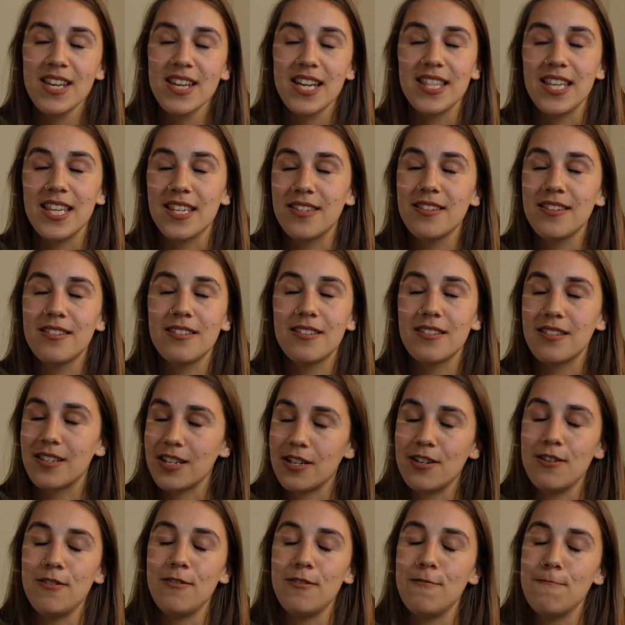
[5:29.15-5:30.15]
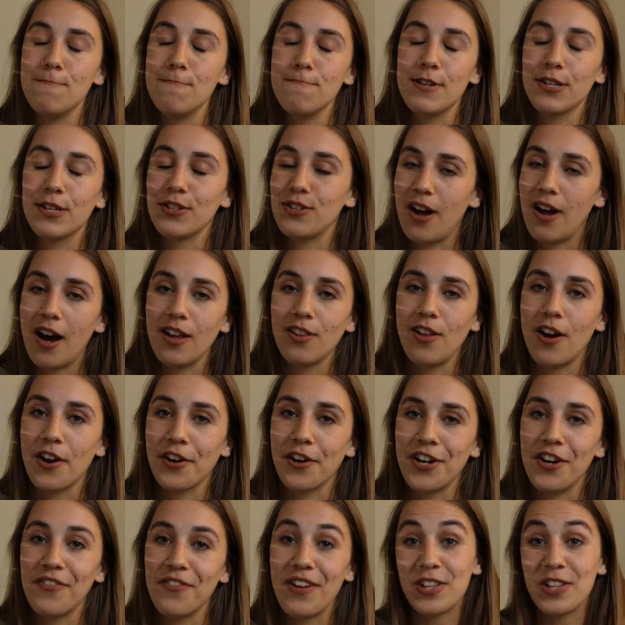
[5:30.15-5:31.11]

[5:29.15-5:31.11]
This is still just not long enough.